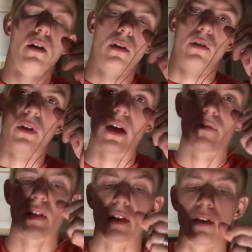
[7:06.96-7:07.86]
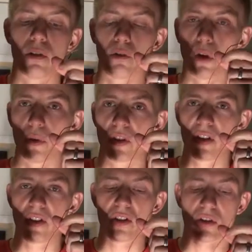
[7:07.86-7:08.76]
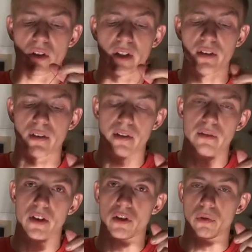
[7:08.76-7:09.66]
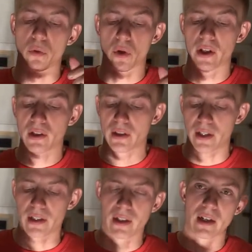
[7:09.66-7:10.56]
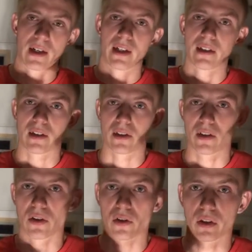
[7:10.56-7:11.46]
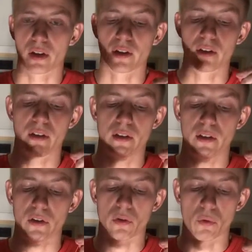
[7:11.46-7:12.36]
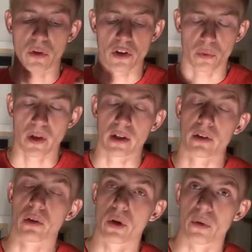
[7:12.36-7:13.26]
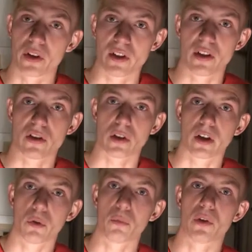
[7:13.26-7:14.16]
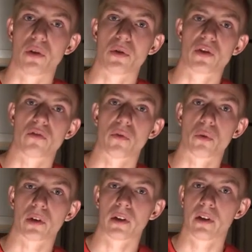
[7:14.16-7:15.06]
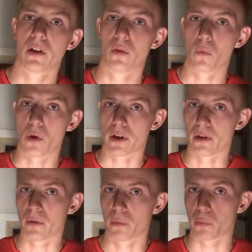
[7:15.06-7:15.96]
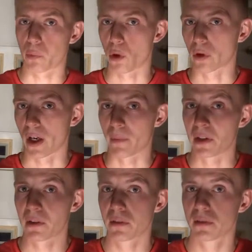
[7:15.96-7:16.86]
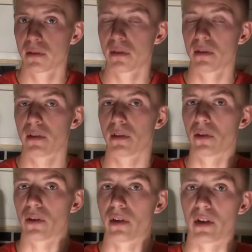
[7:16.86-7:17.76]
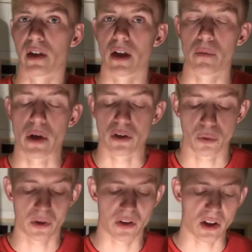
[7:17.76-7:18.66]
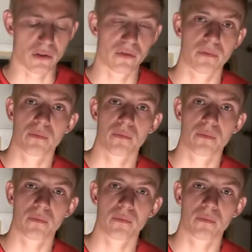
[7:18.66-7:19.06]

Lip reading: You have a low intensity circuit, that's your red wire, and a high intensity circuit, your orange wire. Your low intensity circuit would be used for, 1, programming the module itself,